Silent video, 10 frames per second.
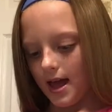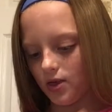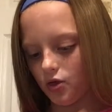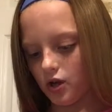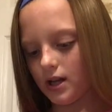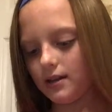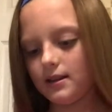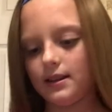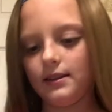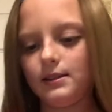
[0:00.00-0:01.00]
And look
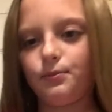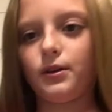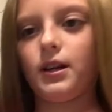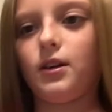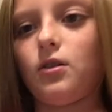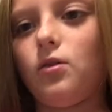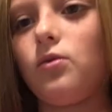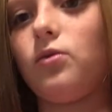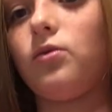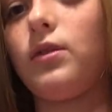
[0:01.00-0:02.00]
at this pretty
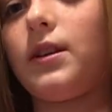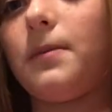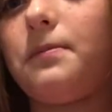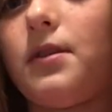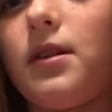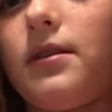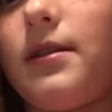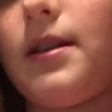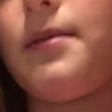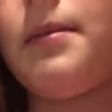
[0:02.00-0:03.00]
gold at the bottom
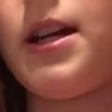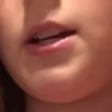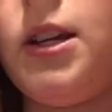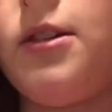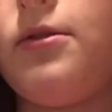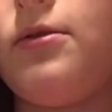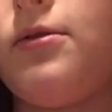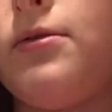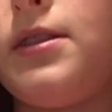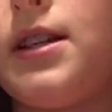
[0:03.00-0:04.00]
that I might
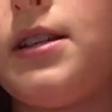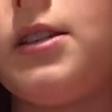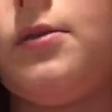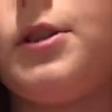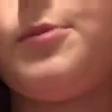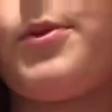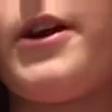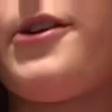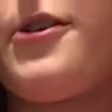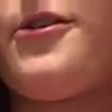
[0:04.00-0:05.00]
use. It's so much
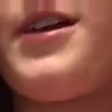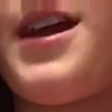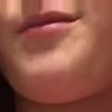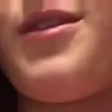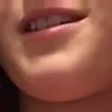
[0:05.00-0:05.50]
brighter on camera.